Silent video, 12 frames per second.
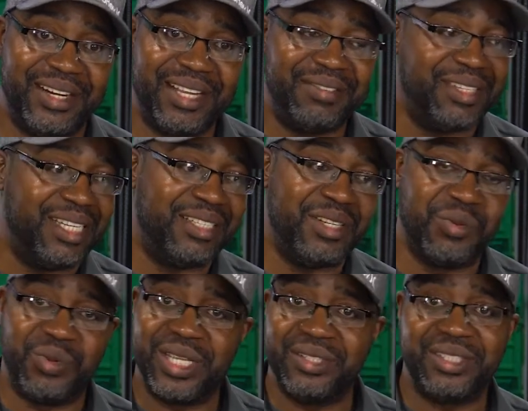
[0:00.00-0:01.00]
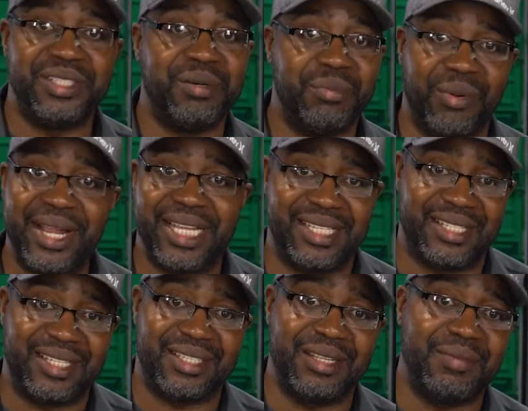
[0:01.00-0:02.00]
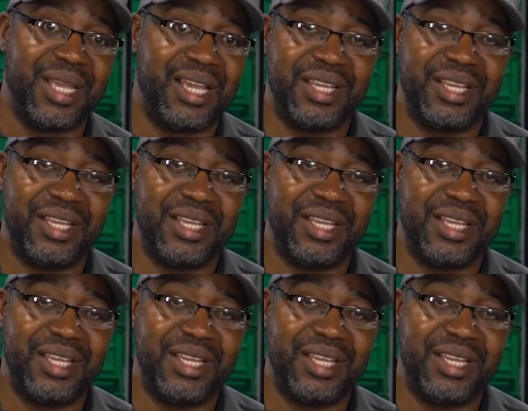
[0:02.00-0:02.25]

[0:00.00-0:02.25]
or even in your wheels and your braking system,